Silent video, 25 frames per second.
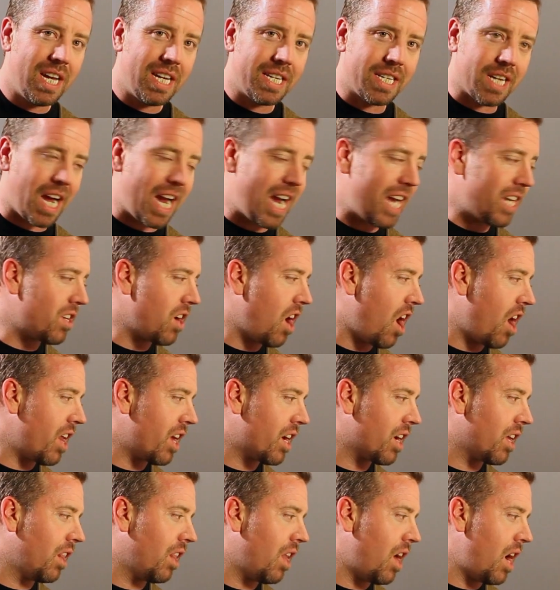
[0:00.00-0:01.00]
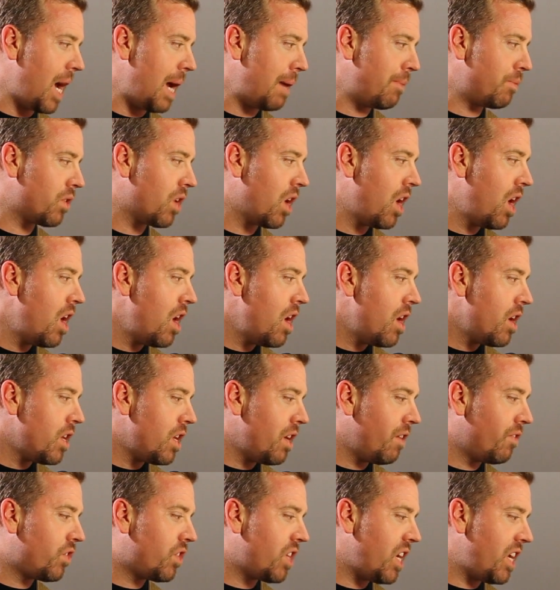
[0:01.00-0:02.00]
Diatonic climbs.
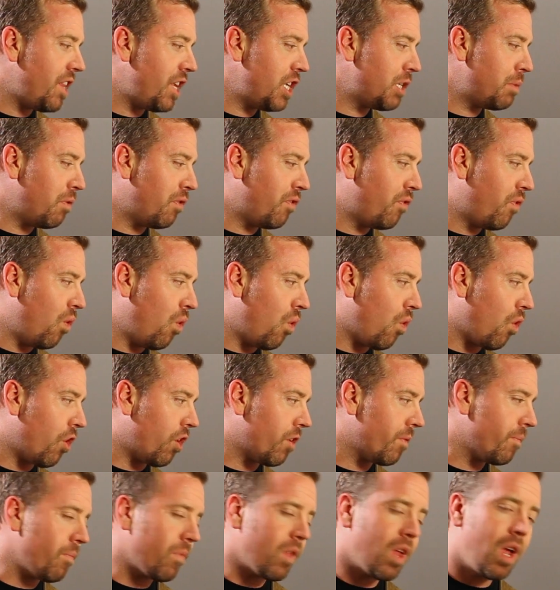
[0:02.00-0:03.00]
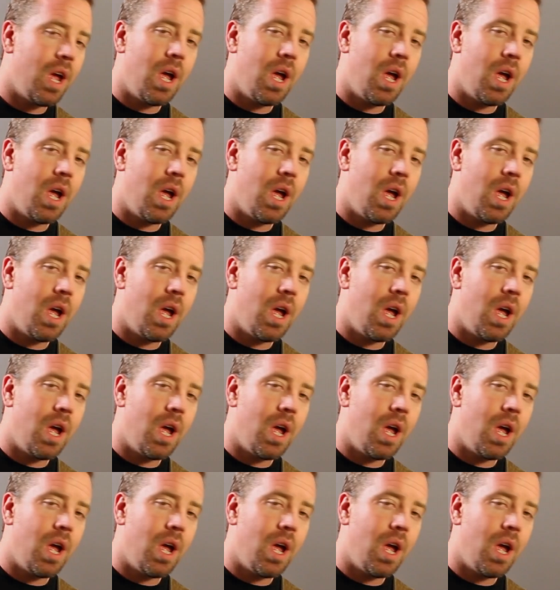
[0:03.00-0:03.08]
You've seen these before,